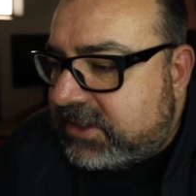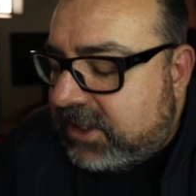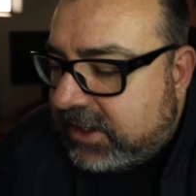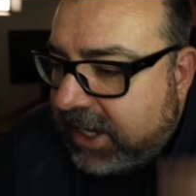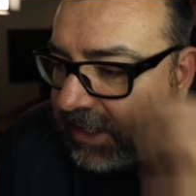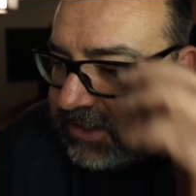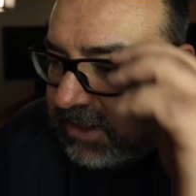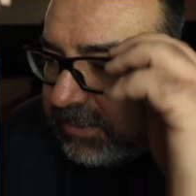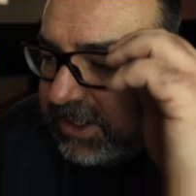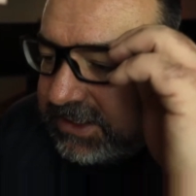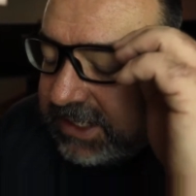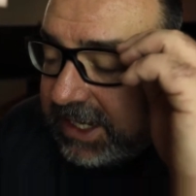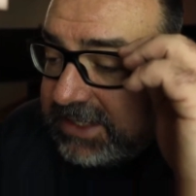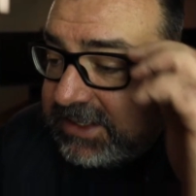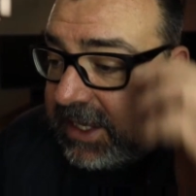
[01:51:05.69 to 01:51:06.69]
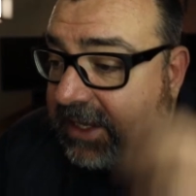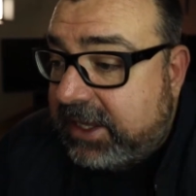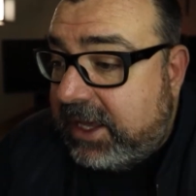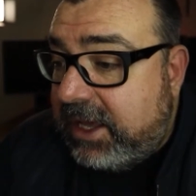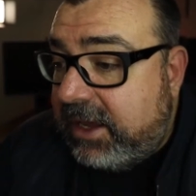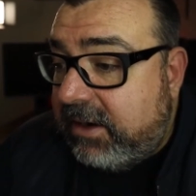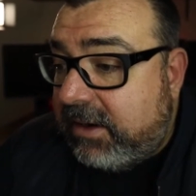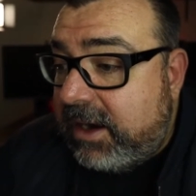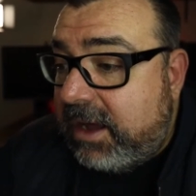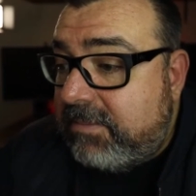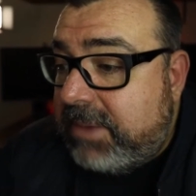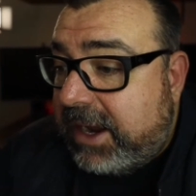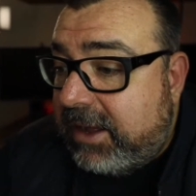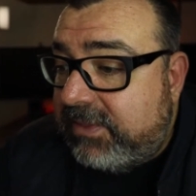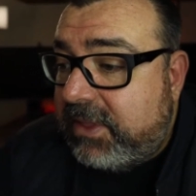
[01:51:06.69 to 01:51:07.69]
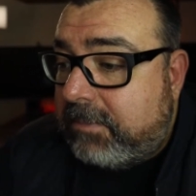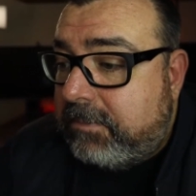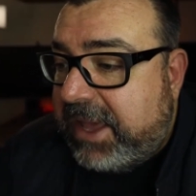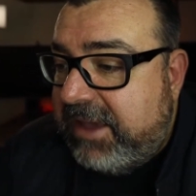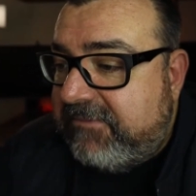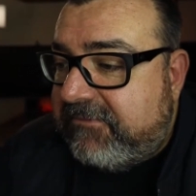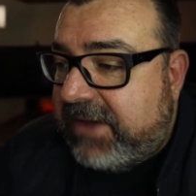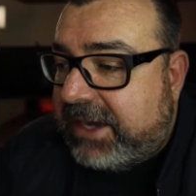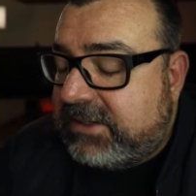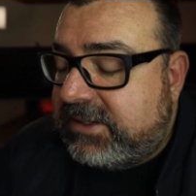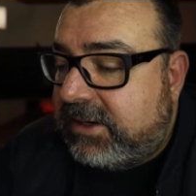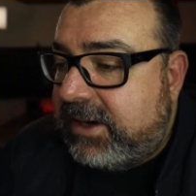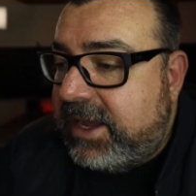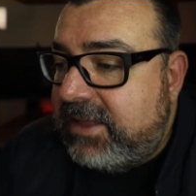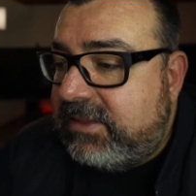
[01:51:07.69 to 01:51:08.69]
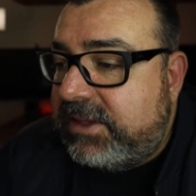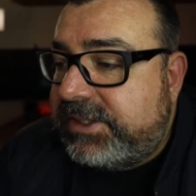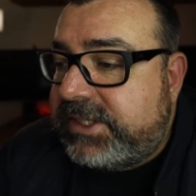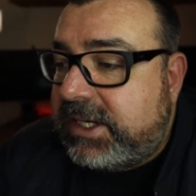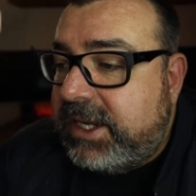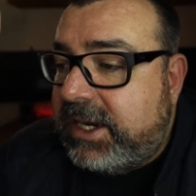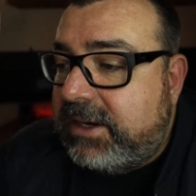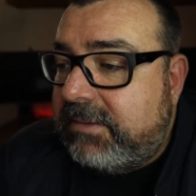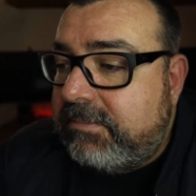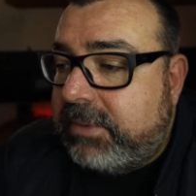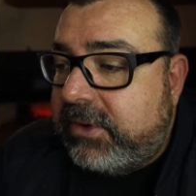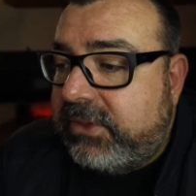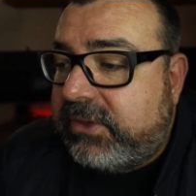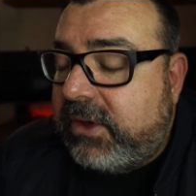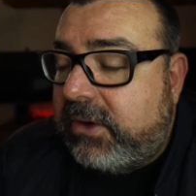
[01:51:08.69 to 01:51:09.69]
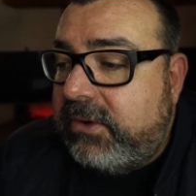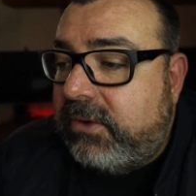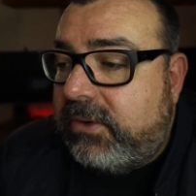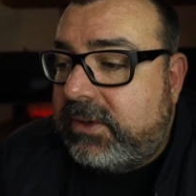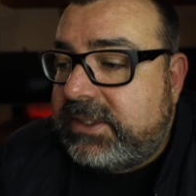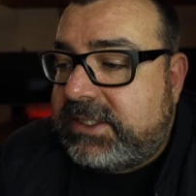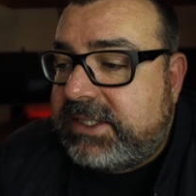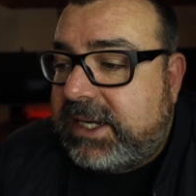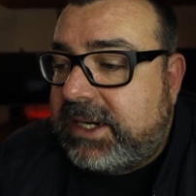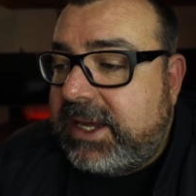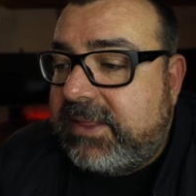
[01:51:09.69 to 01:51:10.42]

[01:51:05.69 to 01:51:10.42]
Okay, somebody's asking here about the P factor in the Dunedin birth cohort study.